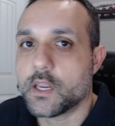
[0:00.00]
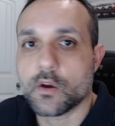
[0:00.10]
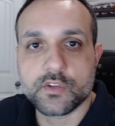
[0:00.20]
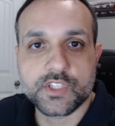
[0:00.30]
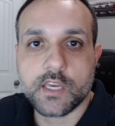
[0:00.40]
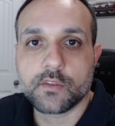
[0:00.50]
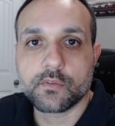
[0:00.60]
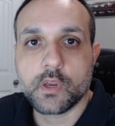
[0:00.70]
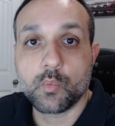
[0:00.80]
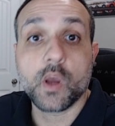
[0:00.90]
or a
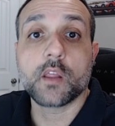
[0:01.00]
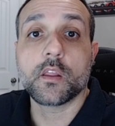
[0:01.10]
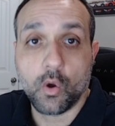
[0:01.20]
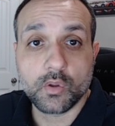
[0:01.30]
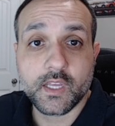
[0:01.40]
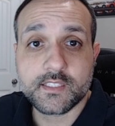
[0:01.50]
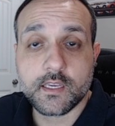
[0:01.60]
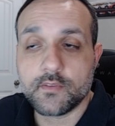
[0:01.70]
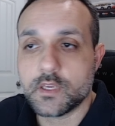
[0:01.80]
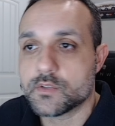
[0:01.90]
G3, one of the OLED
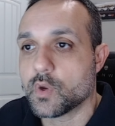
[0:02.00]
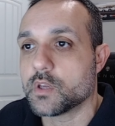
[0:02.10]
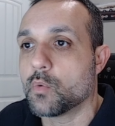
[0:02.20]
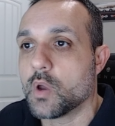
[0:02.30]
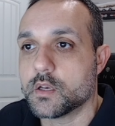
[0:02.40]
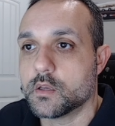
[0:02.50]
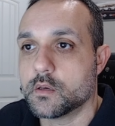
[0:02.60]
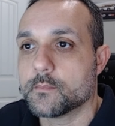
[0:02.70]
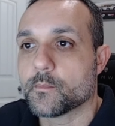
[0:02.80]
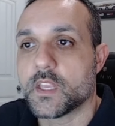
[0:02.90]
TVs, what you'll want to
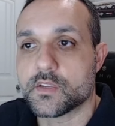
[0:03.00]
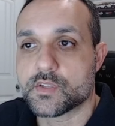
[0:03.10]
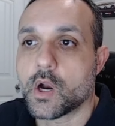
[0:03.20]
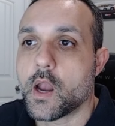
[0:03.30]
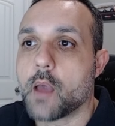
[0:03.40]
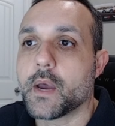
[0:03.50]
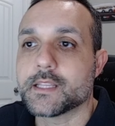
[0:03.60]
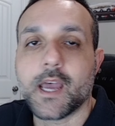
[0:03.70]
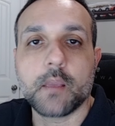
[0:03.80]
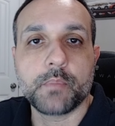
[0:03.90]
do is start out by
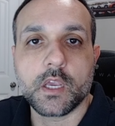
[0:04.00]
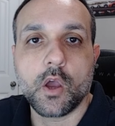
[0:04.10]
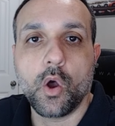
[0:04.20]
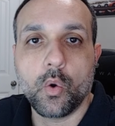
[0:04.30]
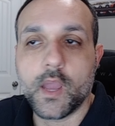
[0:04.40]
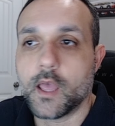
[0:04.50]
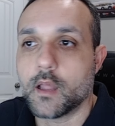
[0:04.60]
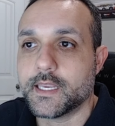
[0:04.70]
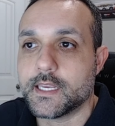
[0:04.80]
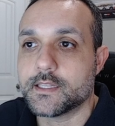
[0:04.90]
typing
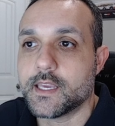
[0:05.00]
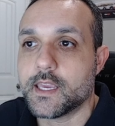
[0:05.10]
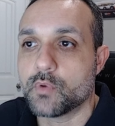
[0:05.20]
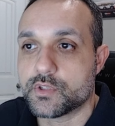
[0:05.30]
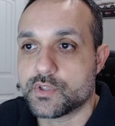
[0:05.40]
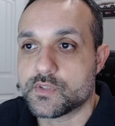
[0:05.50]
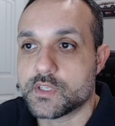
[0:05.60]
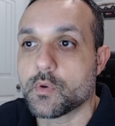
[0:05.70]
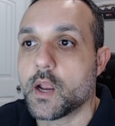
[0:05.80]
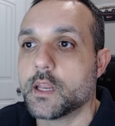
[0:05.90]
OLED, which you
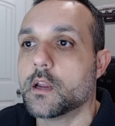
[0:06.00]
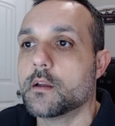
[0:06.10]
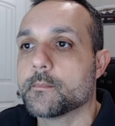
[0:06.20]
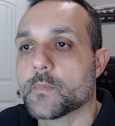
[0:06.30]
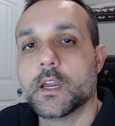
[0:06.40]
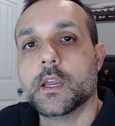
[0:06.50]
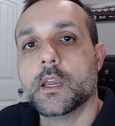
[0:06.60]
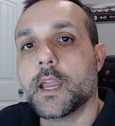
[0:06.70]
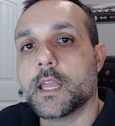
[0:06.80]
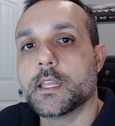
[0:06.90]
see right here,
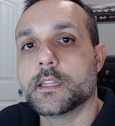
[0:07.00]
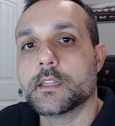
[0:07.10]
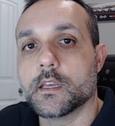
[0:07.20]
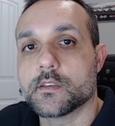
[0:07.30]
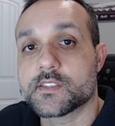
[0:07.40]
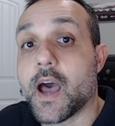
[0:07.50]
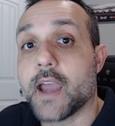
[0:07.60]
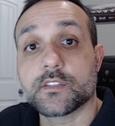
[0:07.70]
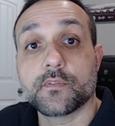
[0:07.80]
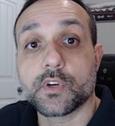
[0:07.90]
and then the
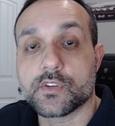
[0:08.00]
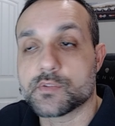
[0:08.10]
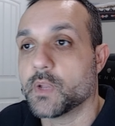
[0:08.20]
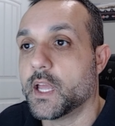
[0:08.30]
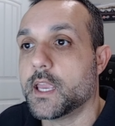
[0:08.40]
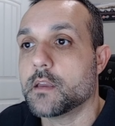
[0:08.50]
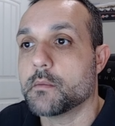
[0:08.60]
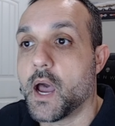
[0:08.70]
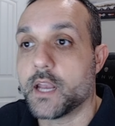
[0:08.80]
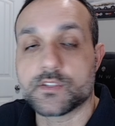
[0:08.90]
size of your display.
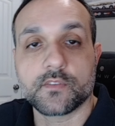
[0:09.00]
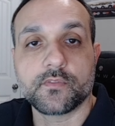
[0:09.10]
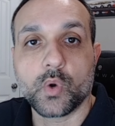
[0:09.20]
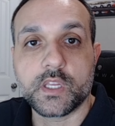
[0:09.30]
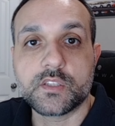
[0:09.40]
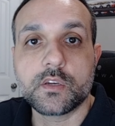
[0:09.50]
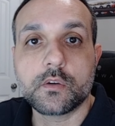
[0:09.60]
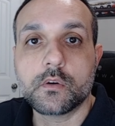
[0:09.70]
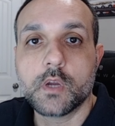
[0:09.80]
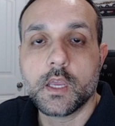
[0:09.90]
Mine is a
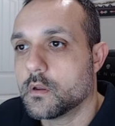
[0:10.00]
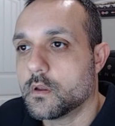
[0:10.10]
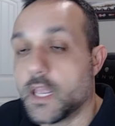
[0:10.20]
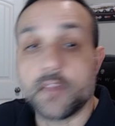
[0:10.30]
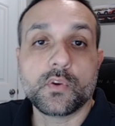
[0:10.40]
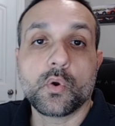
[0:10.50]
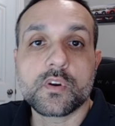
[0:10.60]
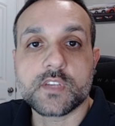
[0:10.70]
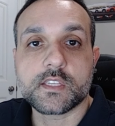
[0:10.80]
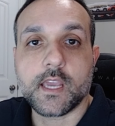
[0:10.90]
42. And if
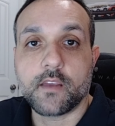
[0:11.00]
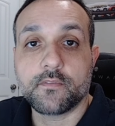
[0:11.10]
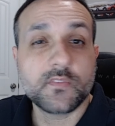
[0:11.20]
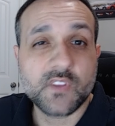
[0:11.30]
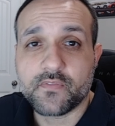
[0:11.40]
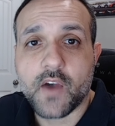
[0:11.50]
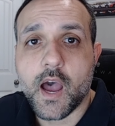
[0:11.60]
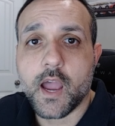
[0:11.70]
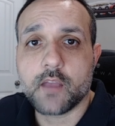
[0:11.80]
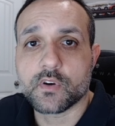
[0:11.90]
yours is a
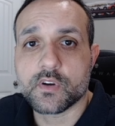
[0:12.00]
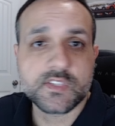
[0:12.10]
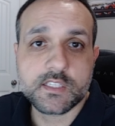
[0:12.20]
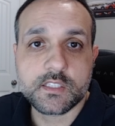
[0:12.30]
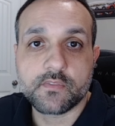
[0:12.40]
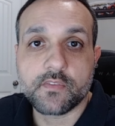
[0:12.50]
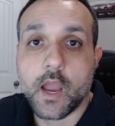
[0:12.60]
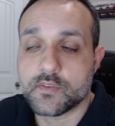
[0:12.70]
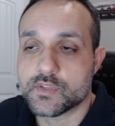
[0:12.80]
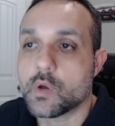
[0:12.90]
55 or a
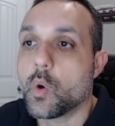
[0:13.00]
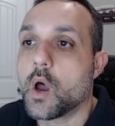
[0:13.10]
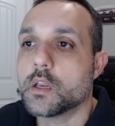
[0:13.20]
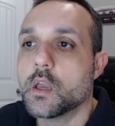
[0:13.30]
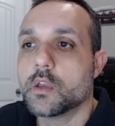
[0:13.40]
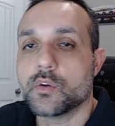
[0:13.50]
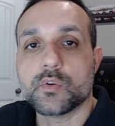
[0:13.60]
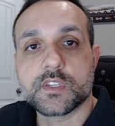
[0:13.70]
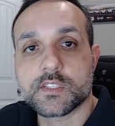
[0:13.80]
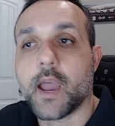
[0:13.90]
65 and so on, you
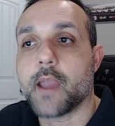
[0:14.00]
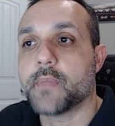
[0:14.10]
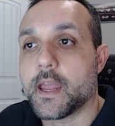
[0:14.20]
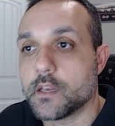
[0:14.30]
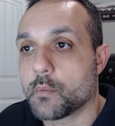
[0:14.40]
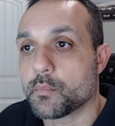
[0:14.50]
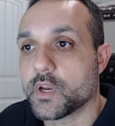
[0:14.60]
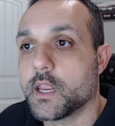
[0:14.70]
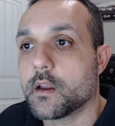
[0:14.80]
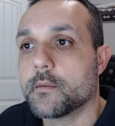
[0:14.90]
would just type that number
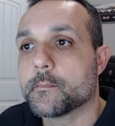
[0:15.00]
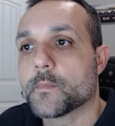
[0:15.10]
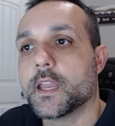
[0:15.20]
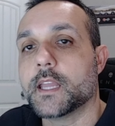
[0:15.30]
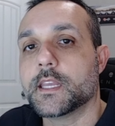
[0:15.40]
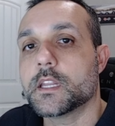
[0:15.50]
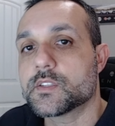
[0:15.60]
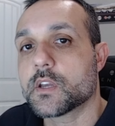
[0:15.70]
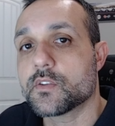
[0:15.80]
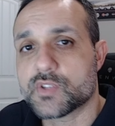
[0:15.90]
here. And then
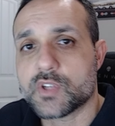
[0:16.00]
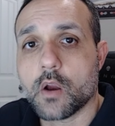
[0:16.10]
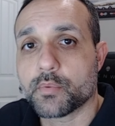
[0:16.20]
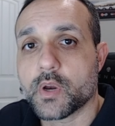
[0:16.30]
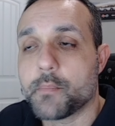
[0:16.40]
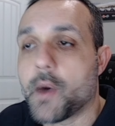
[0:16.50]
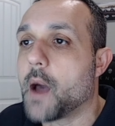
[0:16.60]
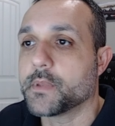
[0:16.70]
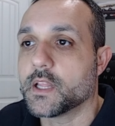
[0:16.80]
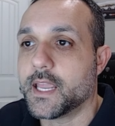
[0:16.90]
it's going to start
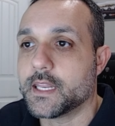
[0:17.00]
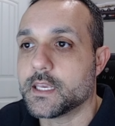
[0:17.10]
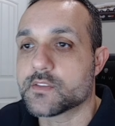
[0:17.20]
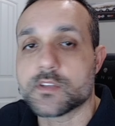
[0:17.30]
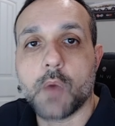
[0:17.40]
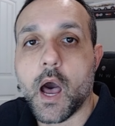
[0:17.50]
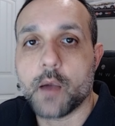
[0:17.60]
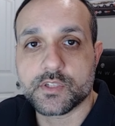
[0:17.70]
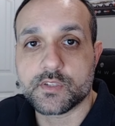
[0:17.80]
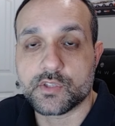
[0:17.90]
pre-populating some
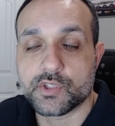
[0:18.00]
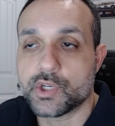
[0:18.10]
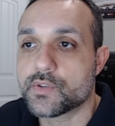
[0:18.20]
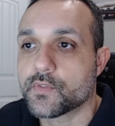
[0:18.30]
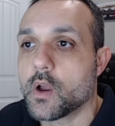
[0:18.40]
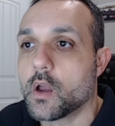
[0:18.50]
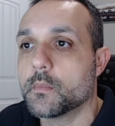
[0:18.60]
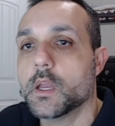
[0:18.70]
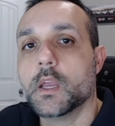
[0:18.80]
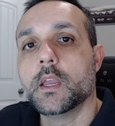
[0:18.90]
options to choose from.
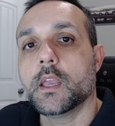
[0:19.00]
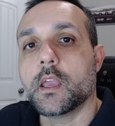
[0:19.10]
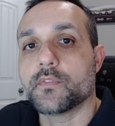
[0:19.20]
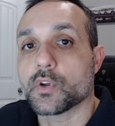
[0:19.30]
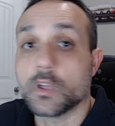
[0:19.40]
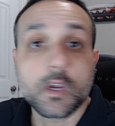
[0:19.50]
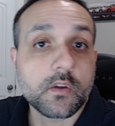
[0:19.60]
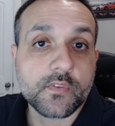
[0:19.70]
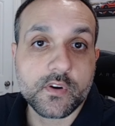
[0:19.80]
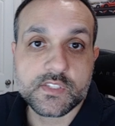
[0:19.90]
If you're
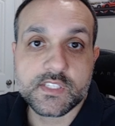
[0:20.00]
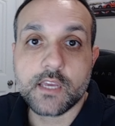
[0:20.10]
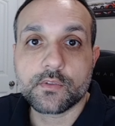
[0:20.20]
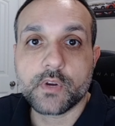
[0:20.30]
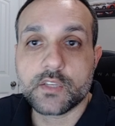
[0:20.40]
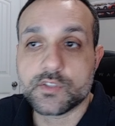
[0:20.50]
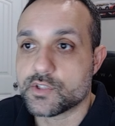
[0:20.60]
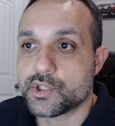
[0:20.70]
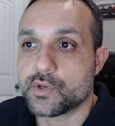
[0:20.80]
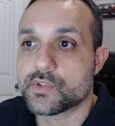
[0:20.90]
looking for a C3,
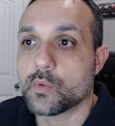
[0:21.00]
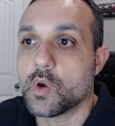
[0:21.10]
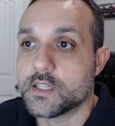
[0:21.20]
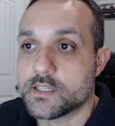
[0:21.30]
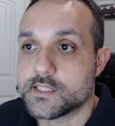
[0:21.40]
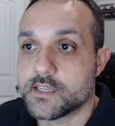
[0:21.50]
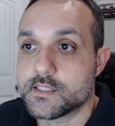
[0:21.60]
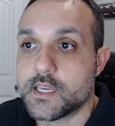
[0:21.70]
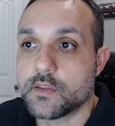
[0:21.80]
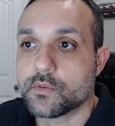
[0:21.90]
just choose the one that says
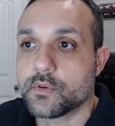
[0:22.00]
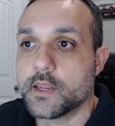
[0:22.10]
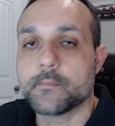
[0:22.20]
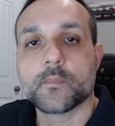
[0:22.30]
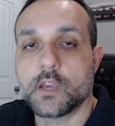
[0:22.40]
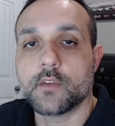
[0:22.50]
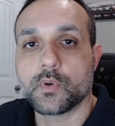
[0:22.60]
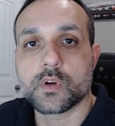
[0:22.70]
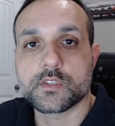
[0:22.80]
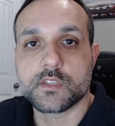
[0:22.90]
C3. If
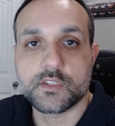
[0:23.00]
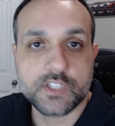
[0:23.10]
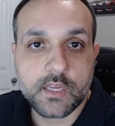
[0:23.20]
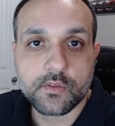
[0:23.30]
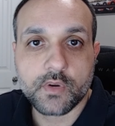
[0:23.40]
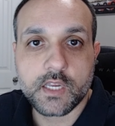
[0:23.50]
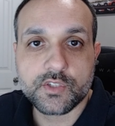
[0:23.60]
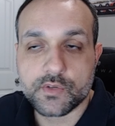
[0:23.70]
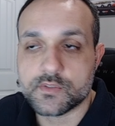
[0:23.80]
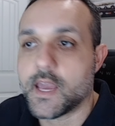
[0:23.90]
yours is a G3,
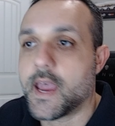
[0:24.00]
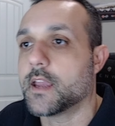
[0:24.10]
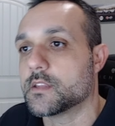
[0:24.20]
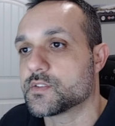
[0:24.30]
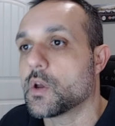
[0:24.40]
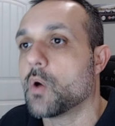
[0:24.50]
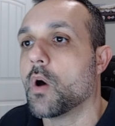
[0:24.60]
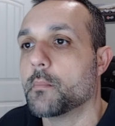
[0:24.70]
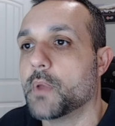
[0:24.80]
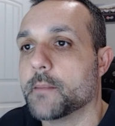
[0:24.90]
choose that, and so
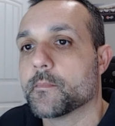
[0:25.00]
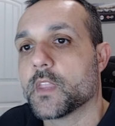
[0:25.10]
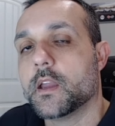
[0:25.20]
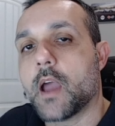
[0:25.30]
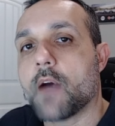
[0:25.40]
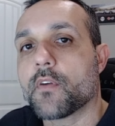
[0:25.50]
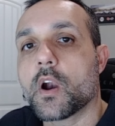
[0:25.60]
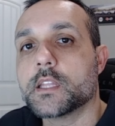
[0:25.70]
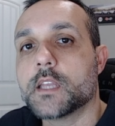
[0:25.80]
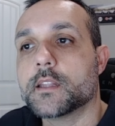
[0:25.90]
on. But I've
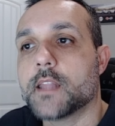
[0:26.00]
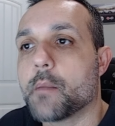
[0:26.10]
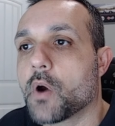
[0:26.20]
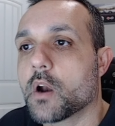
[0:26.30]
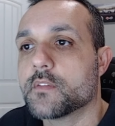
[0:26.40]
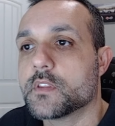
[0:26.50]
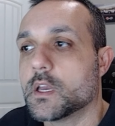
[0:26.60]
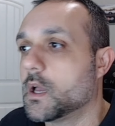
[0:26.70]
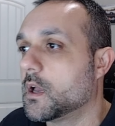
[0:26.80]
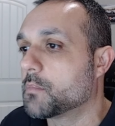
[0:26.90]
already done that part of
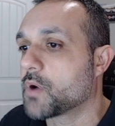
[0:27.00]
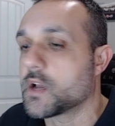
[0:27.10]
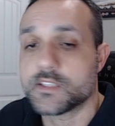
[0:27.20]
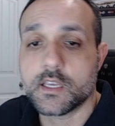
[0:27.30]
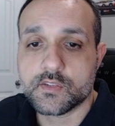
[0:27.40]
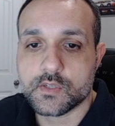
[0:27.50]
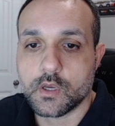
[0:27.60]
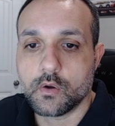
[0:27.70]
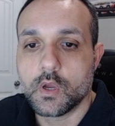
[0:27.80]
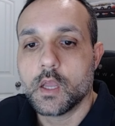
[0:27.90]
the process,
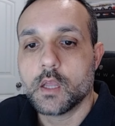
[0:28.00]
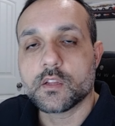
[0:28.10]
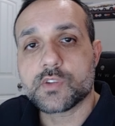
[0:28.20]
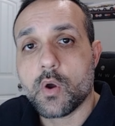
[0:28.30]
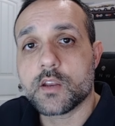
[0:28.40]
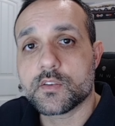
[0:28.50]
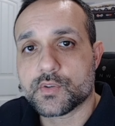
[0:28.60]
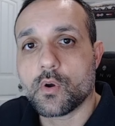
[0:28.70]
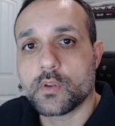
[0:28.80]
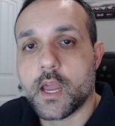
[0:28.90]
so let's go ahead and
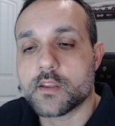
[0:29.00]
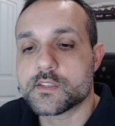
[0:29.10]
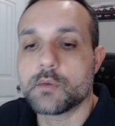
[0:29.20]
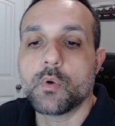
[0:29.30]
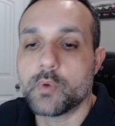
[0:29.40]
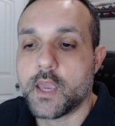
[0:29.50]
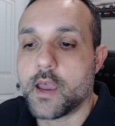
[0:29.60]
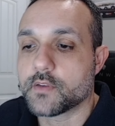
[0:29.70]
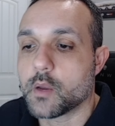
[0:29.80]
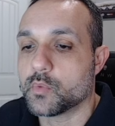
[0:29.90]
scroll down and see what we
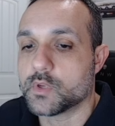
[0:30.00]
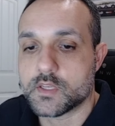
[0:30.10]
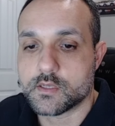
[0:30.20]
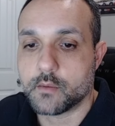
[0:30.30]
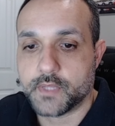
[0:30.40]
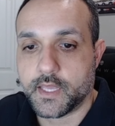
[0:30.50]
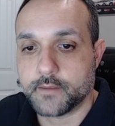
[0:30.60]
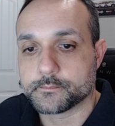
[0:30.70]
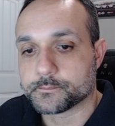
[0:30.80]
have coming with this update.